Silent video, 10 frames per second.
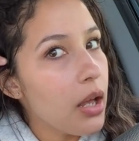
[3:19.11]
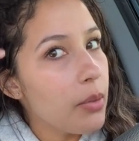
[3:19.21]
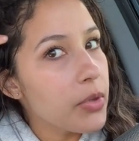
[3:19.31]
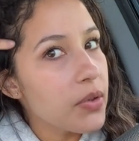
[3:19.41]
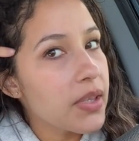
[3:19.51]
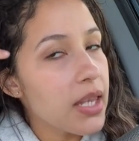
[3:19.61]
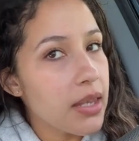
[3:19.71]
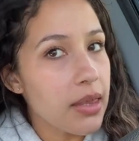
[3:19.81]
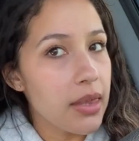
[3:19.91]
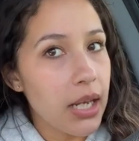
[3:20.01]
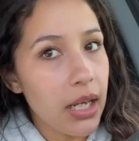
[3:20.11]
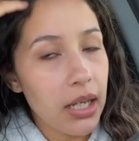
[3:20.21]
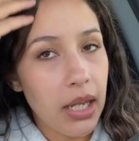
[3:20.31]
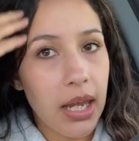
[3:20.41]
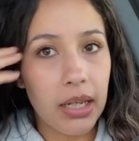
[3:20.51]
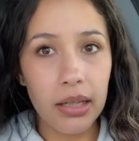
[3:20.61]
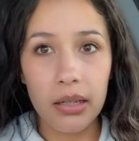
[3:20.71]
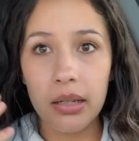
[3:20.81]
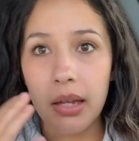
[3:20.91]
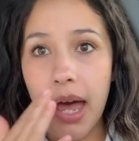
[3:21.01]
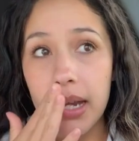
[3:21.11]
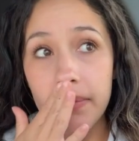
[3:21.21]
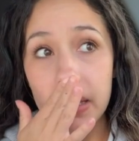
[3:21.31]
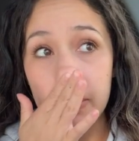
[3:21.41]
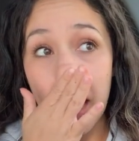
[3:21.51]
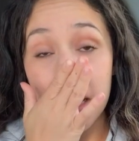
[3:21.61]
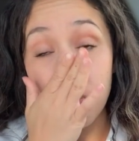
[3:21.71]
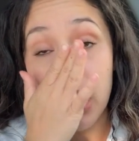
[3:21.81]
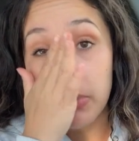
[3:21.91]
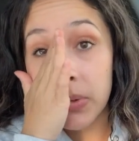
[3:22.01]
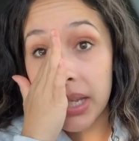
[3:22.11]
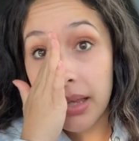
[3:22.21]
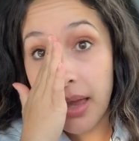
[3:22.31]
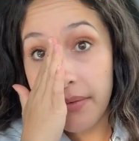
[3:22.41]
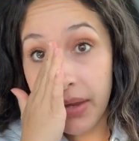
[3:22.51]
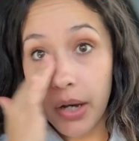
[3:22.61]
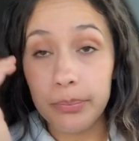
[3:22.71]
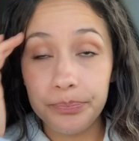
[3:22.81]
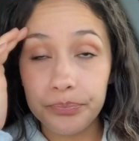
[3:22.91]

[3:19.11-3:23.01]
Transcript: um, you'll see the thinning and kind of the spots where I'm losing a lot of hair.